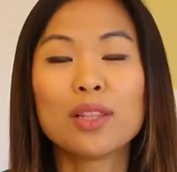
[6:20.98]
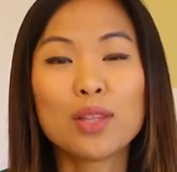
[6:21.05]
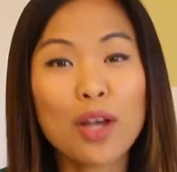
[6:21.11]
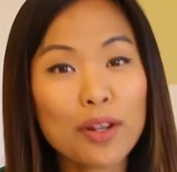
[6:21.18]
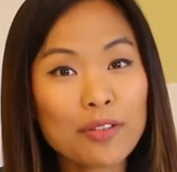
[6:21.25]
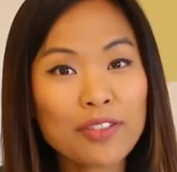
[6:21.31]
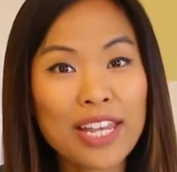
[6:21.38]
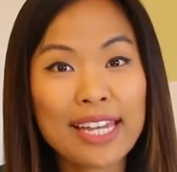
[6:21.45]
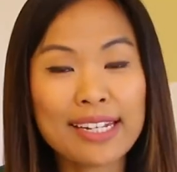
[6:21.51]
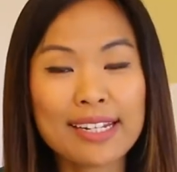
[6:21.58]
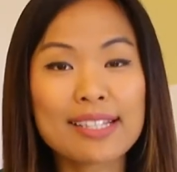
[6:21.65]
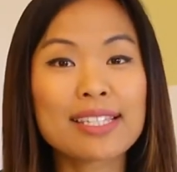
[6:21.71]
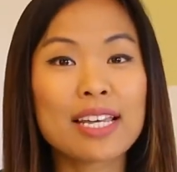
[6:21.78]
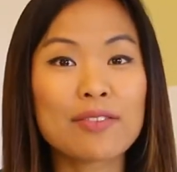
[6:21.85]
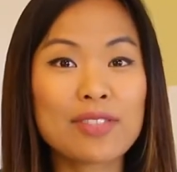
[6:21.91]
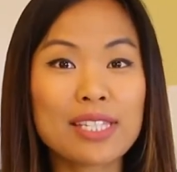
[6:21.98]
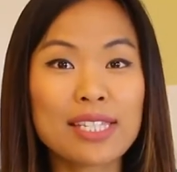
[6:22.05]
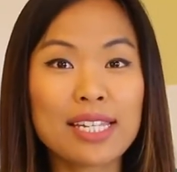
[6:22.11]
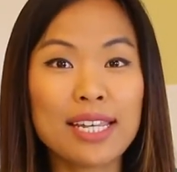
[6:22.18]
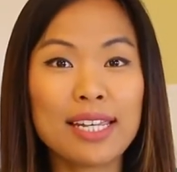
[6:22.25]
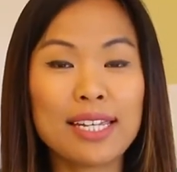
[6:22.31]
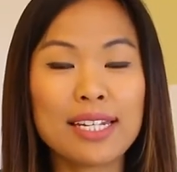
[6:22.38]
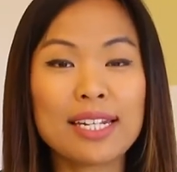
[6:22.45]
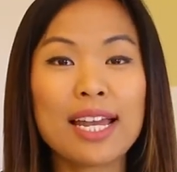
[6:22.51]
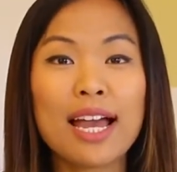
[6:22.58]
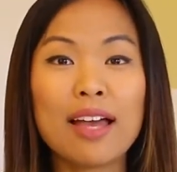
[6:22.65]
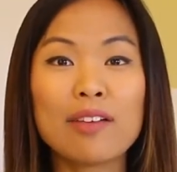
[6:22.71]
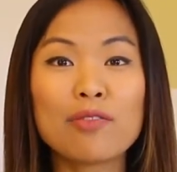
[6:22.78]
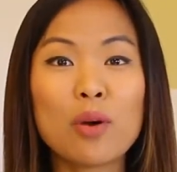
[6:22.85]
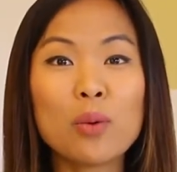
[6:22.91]
A lot of candidates I've seen
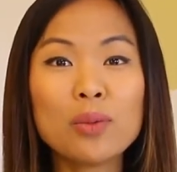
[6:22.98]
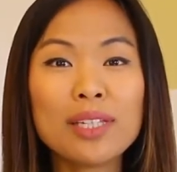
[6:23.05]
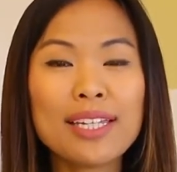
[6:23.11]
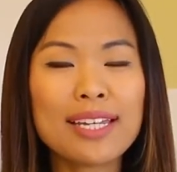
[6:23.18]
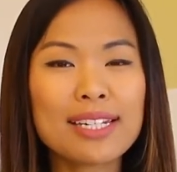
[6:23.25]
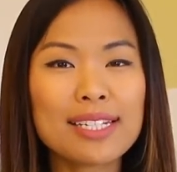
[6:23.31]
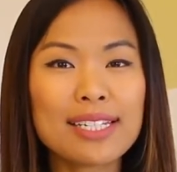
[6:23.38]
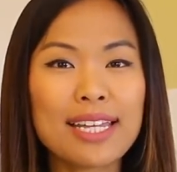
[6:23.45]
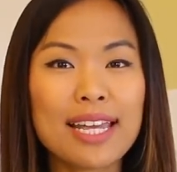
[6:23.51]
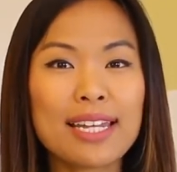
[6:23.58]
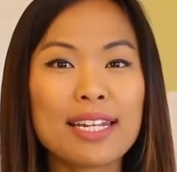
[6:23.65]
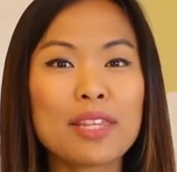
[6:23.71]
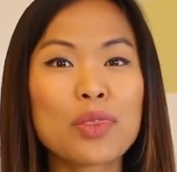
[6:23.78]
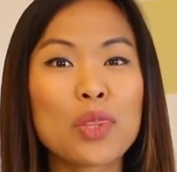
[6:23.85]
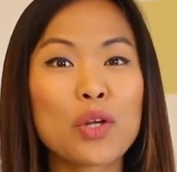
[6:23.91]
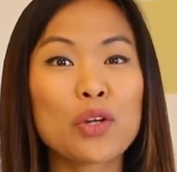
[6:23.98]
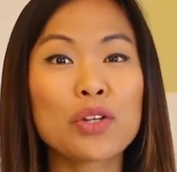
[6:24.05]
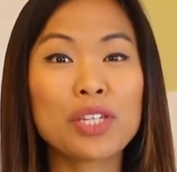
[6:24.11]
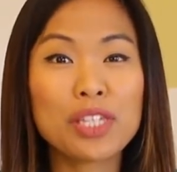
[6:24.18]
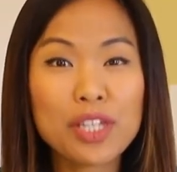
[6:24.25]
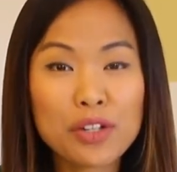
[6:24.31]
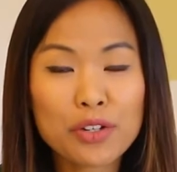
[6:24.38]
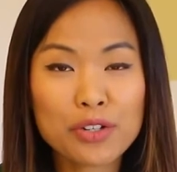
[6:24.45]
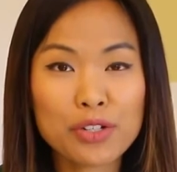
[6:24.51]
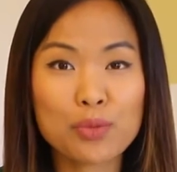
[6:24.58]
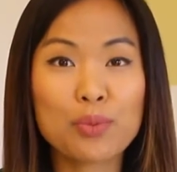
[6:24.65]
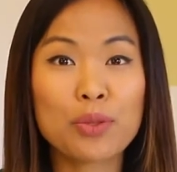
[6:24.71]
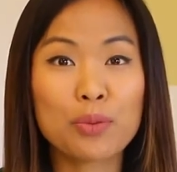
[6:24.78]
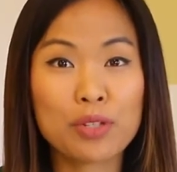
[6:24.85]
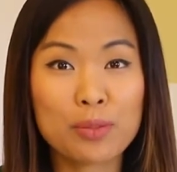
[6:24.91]
have only indicated their
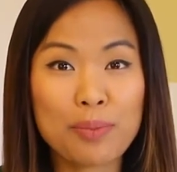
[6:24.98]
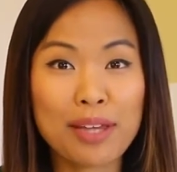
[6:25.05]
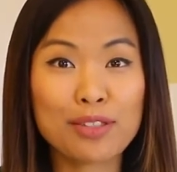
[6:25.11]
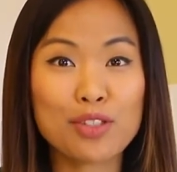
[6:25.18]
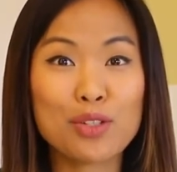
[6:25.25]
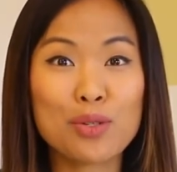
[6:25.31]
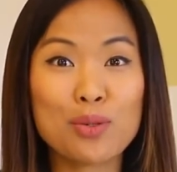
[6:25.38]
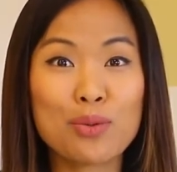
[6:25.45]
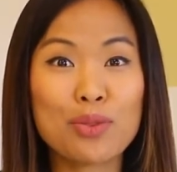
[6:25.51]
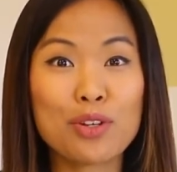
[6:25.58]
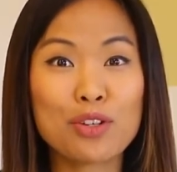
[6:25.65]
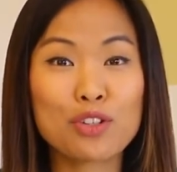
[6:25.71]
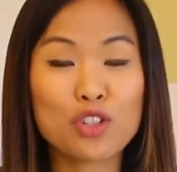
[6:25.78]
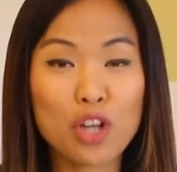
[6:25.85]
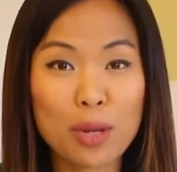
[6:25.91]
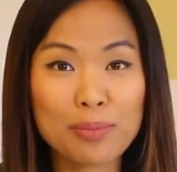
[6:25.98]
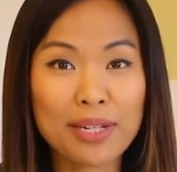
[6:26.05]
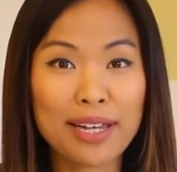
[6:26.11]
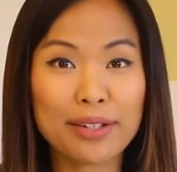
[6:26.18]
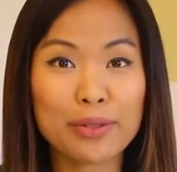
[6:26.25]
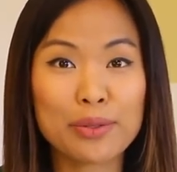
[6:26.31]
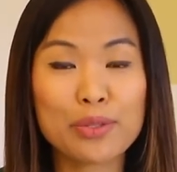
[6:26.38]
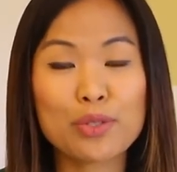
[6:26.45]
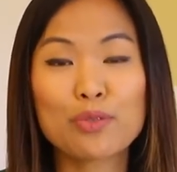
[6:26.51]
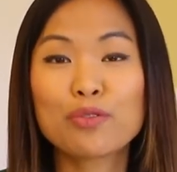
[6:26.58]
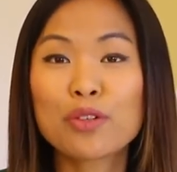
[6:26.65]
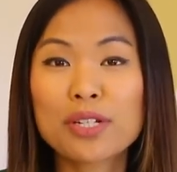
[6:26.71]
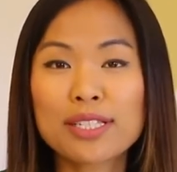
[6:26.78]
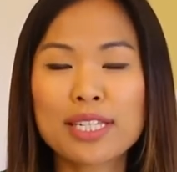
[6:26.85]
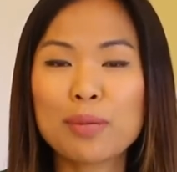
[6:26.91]
years with respect to their job titles. So
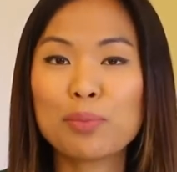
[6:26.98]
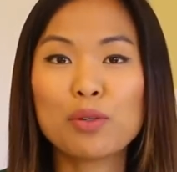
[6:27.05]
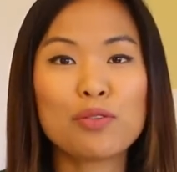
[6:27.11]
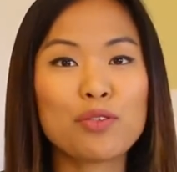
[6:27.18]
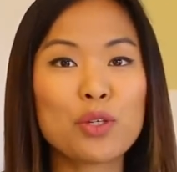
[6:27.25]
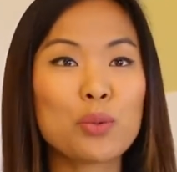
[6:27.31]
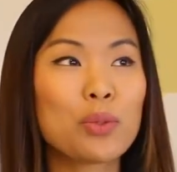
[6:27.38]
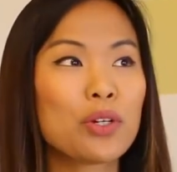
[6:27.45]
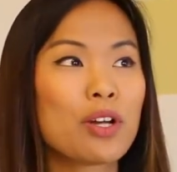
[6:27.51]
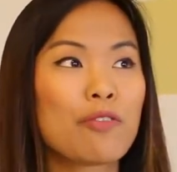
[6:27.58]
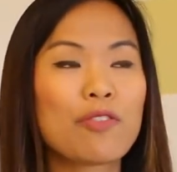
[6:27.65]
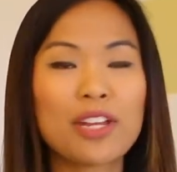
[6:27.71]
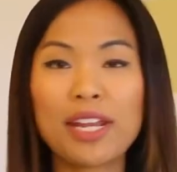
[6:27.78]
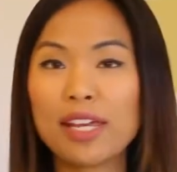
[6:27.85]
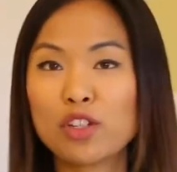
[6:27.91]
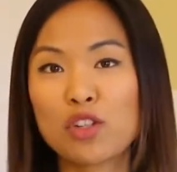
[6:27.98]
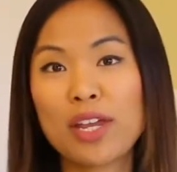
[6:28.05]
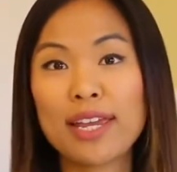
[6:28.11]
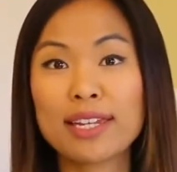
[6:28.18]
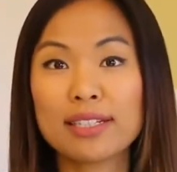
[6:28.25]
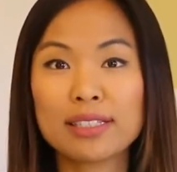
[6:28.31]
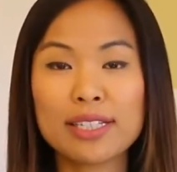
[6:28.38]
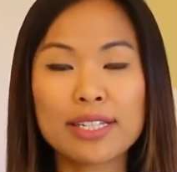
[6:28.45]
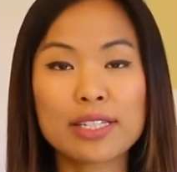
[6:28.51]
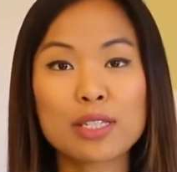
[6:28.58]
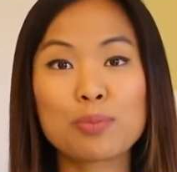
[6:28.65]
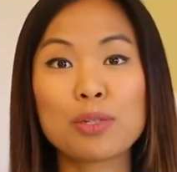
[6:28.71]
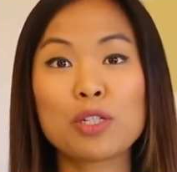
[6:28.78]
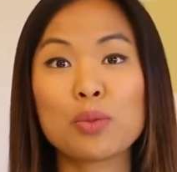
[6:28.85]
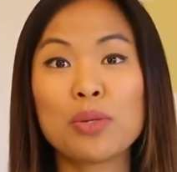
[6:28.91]
for example, if you were a financial
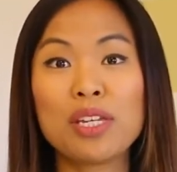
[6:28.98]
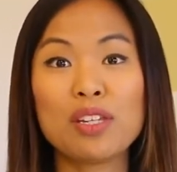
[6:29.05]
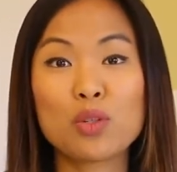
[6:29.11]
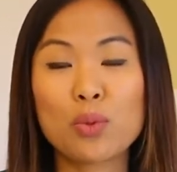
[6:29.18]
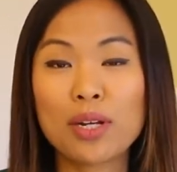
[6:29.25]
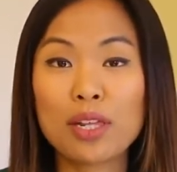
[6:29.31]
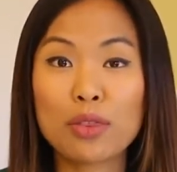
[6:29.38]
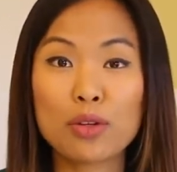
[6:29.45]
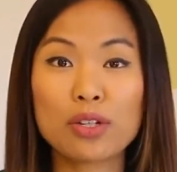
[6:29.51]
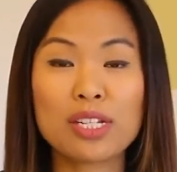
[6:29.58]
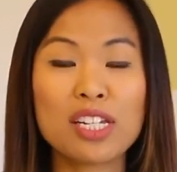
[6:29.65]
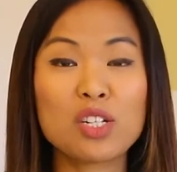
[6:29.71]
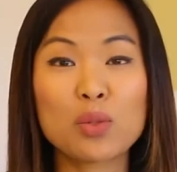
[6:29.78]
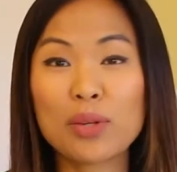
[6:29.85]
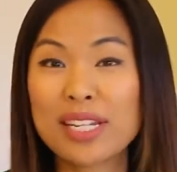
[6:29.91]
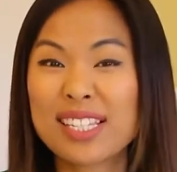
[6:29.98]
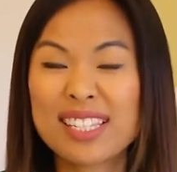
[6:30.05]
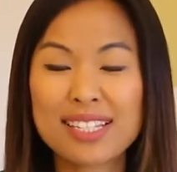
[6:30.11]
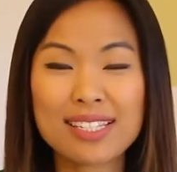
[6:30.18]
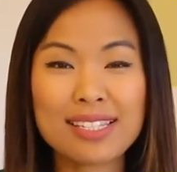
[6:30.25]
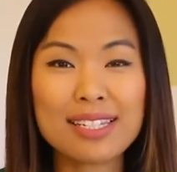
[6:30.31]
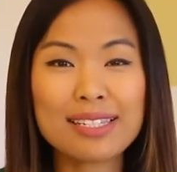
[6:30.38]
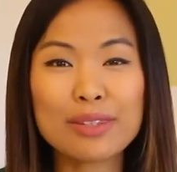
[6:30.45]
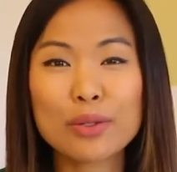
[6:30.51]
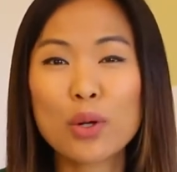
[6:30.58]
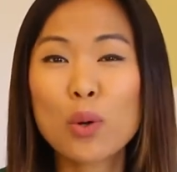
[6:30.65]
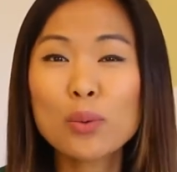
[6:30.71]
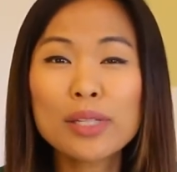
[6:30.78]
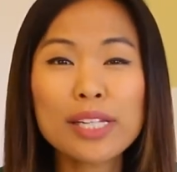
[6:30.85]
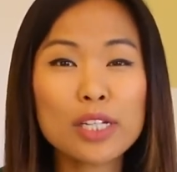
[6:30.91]
analyst between 2013-2016,
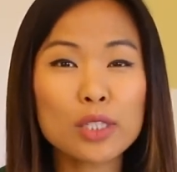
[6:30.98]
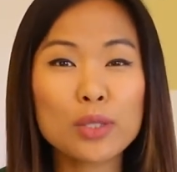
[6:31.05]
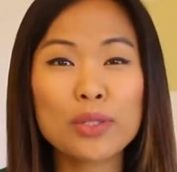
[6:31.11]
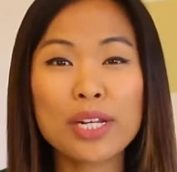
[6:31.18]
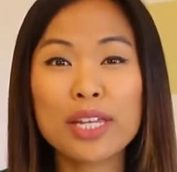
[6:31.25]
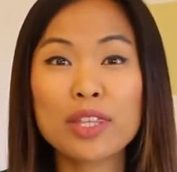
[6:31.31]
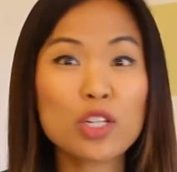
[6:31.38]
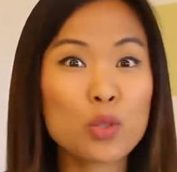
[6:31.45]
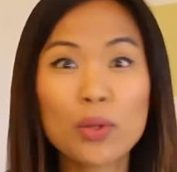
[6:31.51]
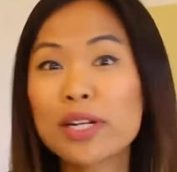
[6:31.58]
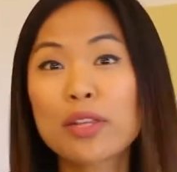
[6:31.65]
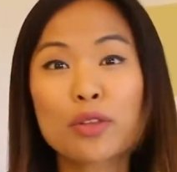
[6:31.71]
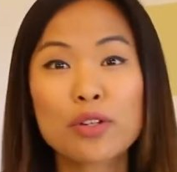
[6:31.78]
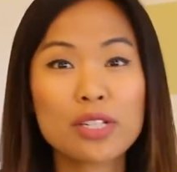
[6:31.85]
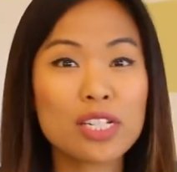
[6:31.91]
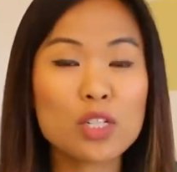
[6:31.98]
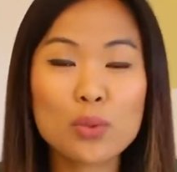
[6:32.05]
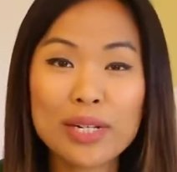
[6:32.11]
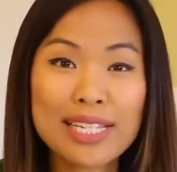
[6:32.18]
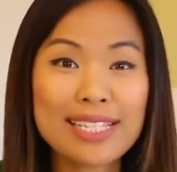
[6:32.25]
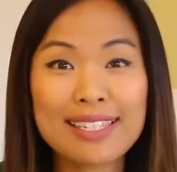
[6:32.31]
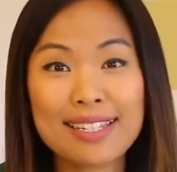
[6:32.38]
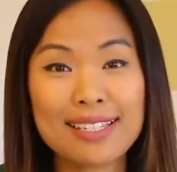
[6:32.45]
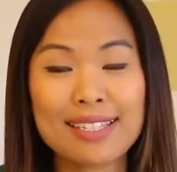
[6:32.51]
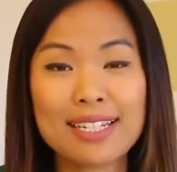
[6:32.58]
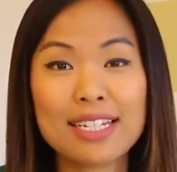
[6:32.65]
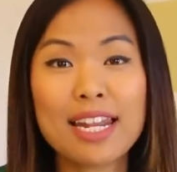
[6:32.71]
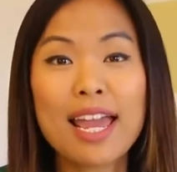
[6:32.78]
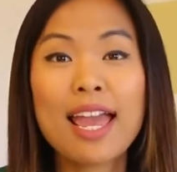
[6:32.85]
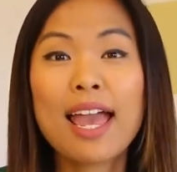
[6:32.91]
they're only including the
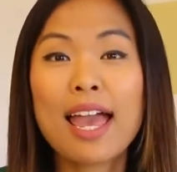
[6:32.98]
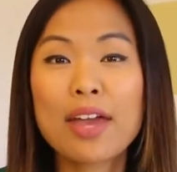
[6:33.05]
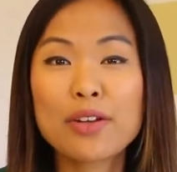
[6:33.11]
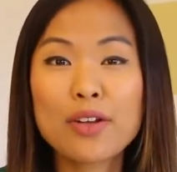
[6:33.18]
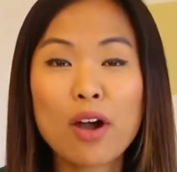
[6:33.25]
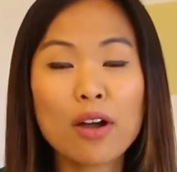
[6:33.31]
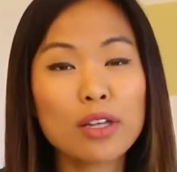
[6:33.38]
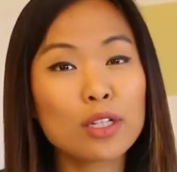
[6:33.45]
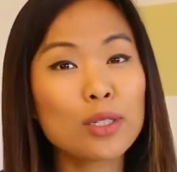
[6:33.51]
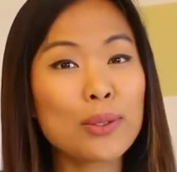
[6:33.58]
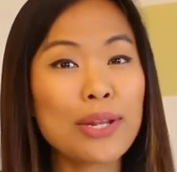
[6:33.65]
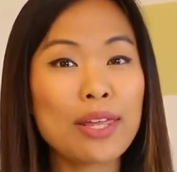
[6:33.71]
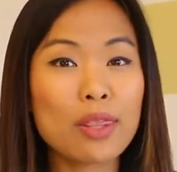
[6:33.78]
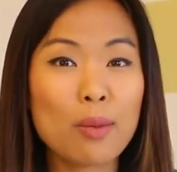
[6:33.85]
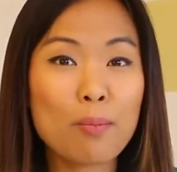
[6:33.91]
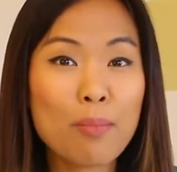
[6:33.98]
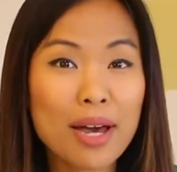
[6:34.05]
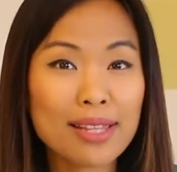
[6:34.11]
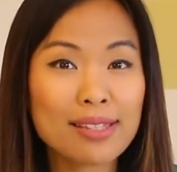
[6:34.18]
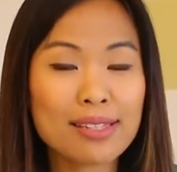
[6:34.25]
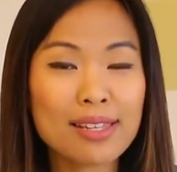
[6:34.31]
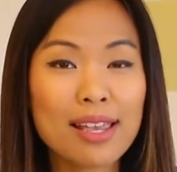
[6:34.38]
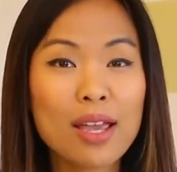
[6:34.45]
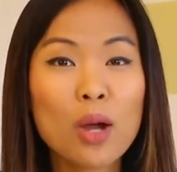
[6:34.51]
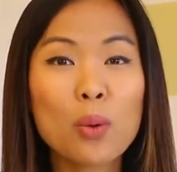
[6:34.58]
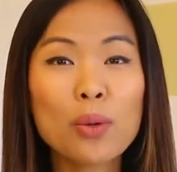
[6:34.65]
2013-2016 and not including the months.